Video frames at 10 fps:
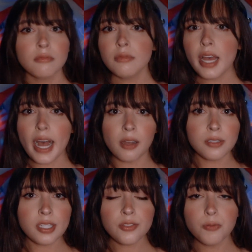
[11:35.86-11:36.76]
the
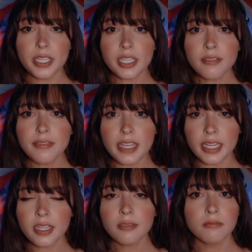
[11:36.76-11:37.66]
houses
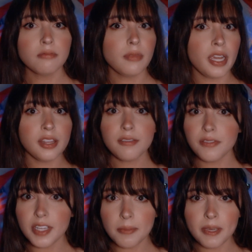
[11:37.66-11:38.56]
reconvene and the
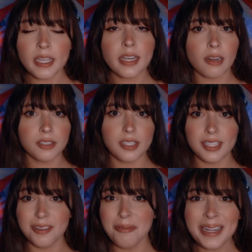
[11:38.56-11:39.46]
VP announces
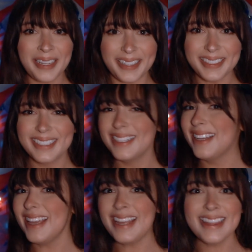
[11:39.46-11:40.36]
the winner.
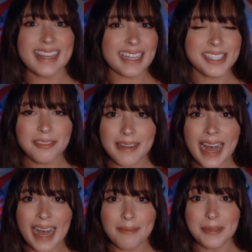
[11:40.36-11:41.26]
And that's a
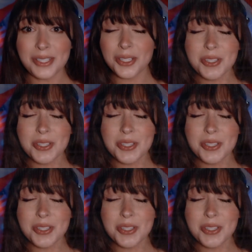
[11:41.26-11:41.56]
wrap until